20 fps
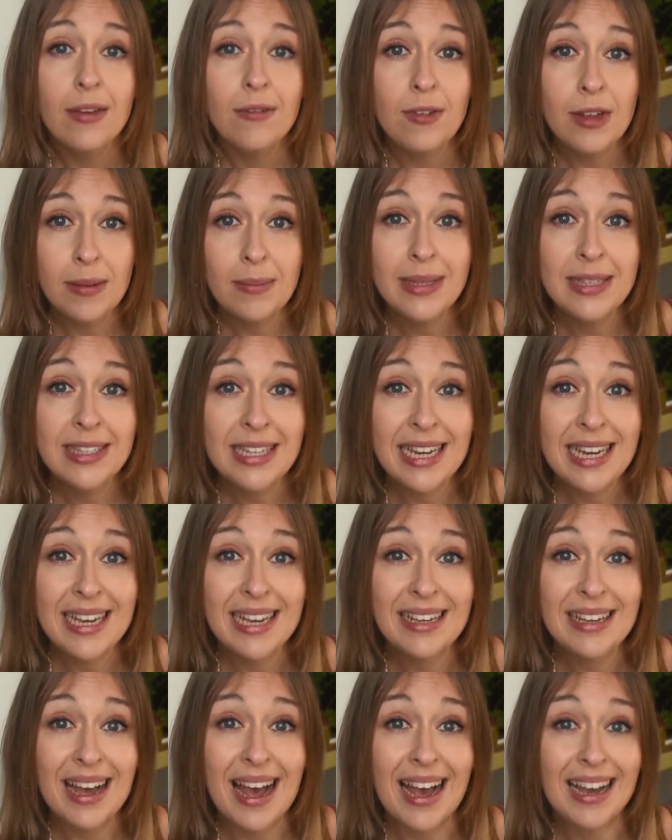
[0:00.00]
Vitamin
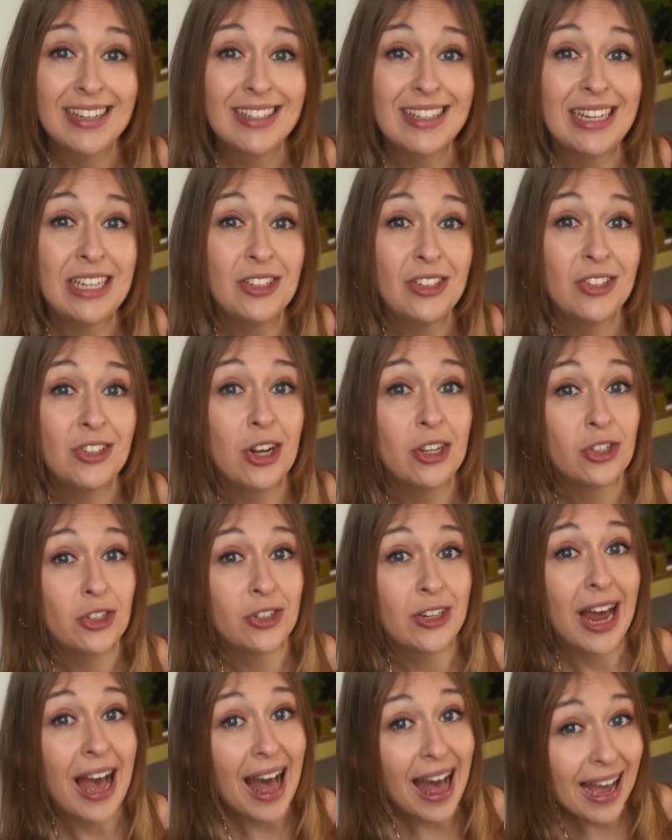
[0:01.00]
C actually does not
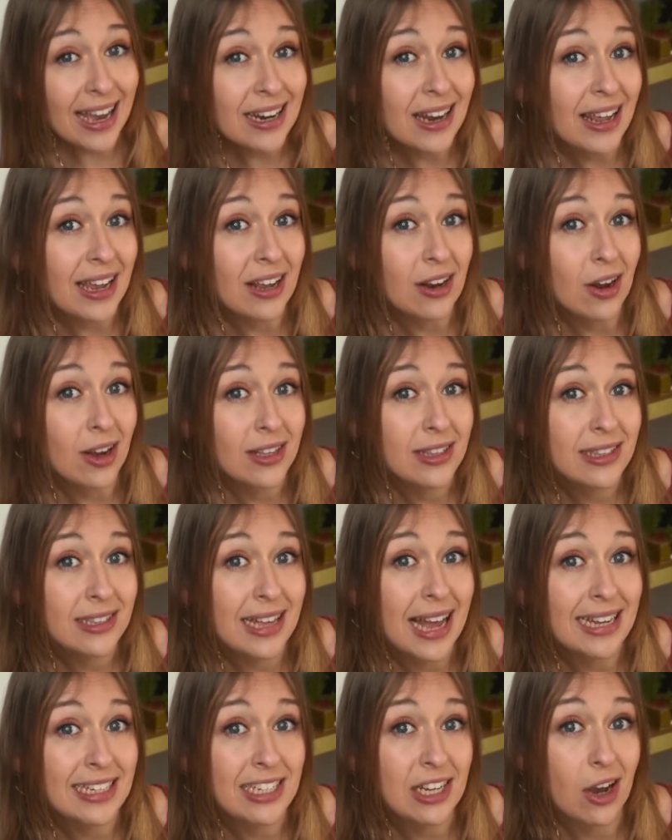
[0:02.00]
just act like an
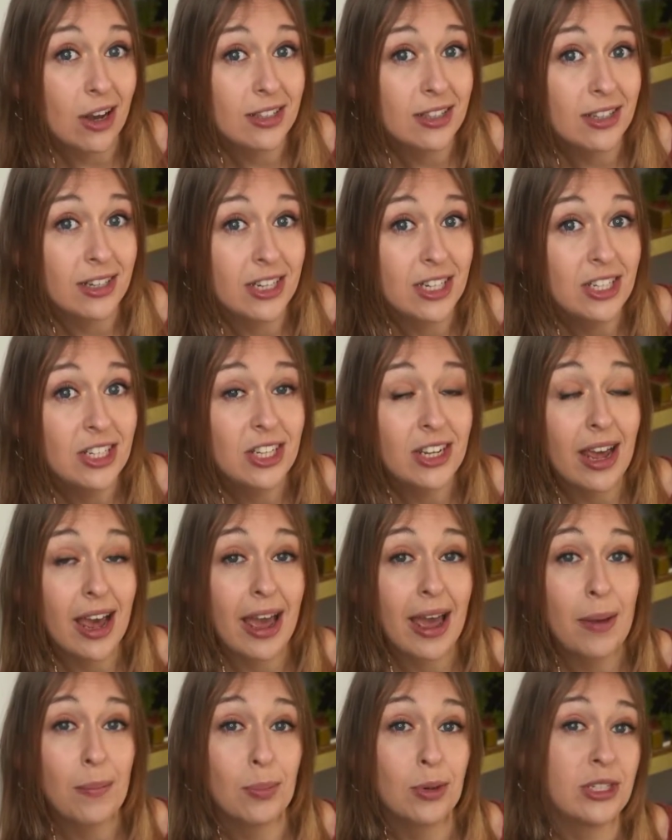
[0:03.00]

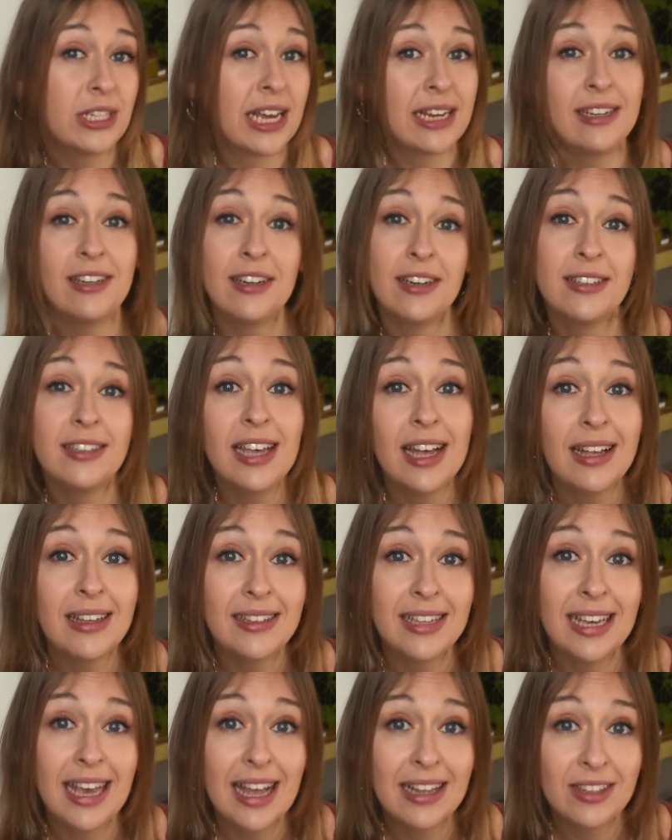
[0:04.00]
antioxidant, protecting our
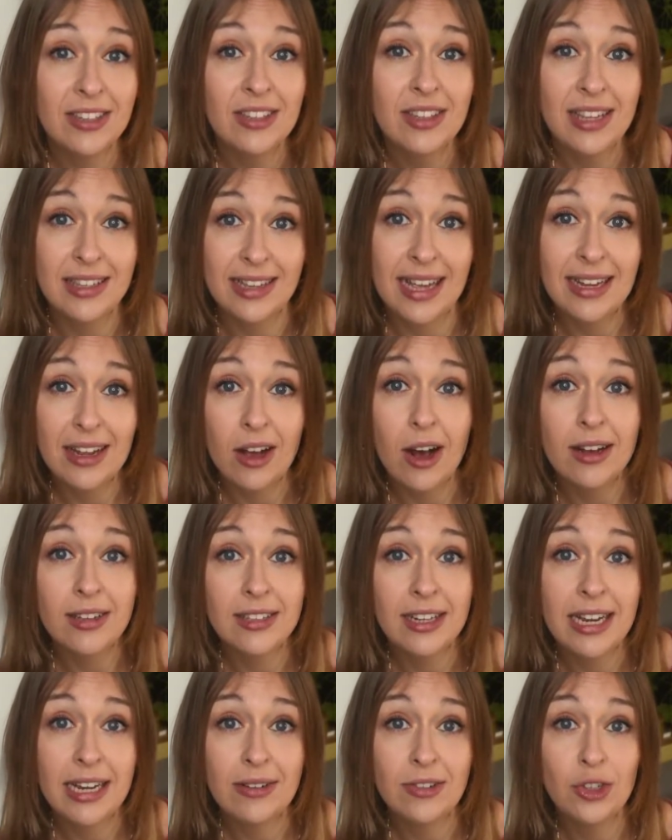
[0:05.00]
cells against this
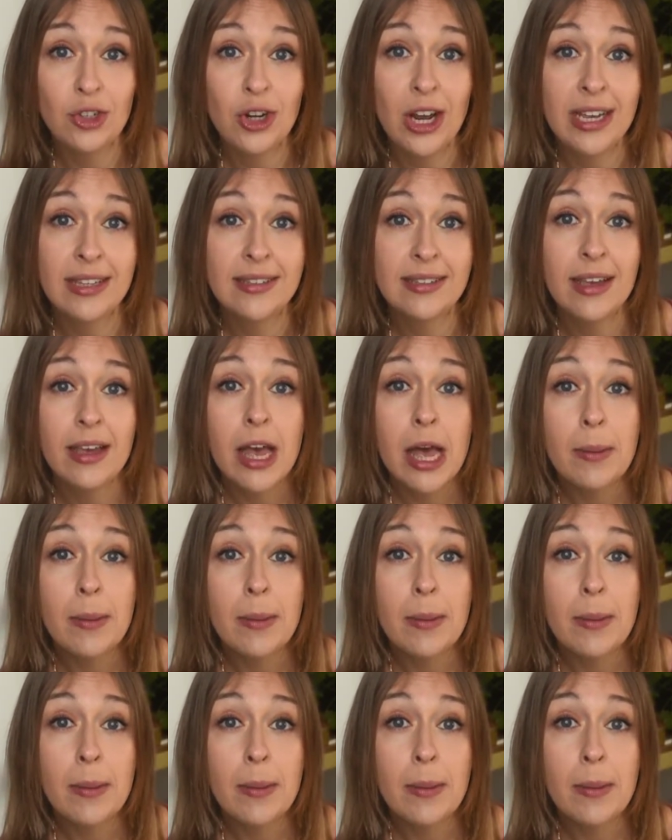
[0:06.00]
oxidative stress,